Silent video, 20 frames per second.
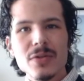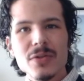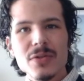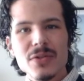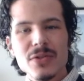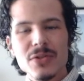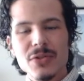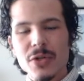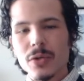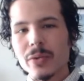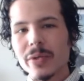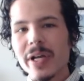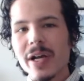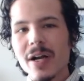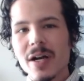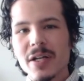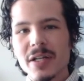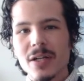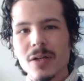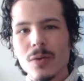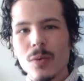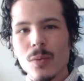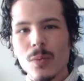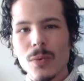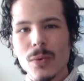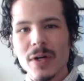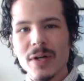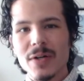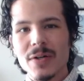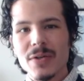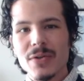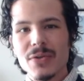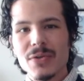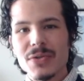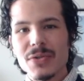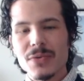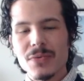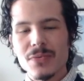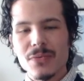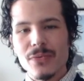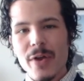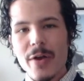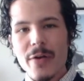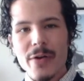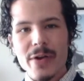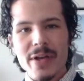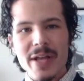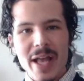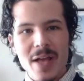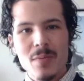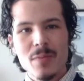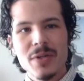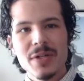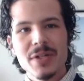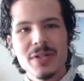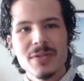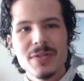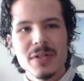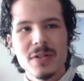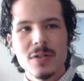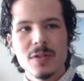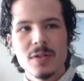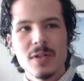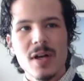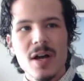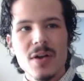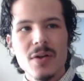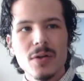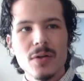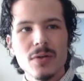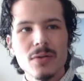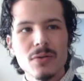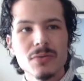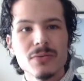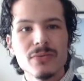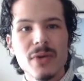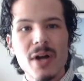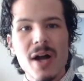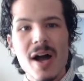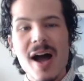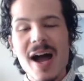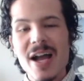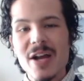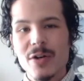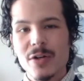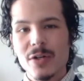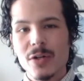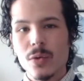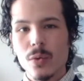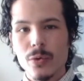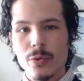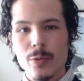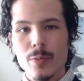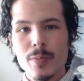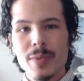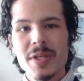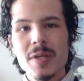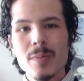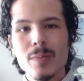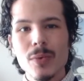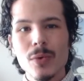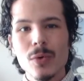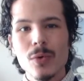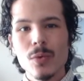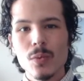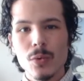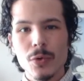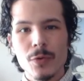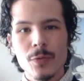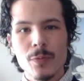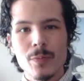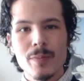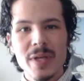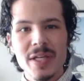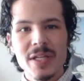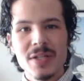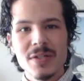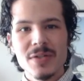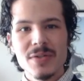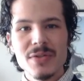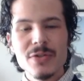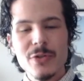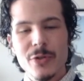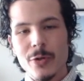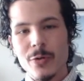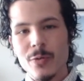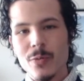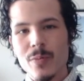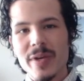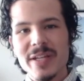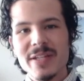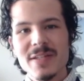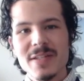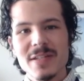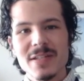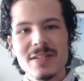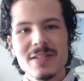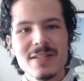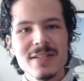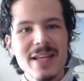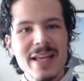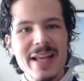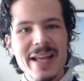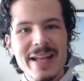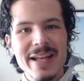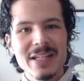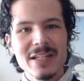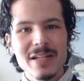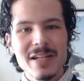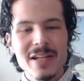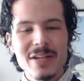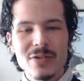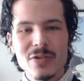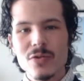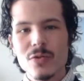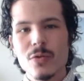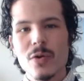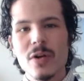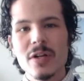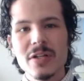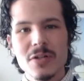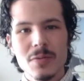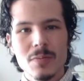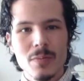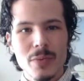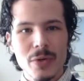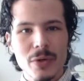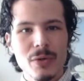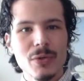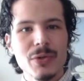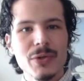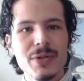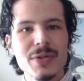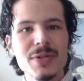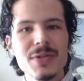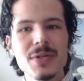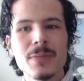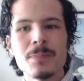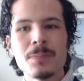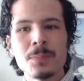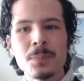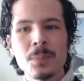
Stone cutting was very eminent. A lot of higher order people would have been stonemasons and construction builders.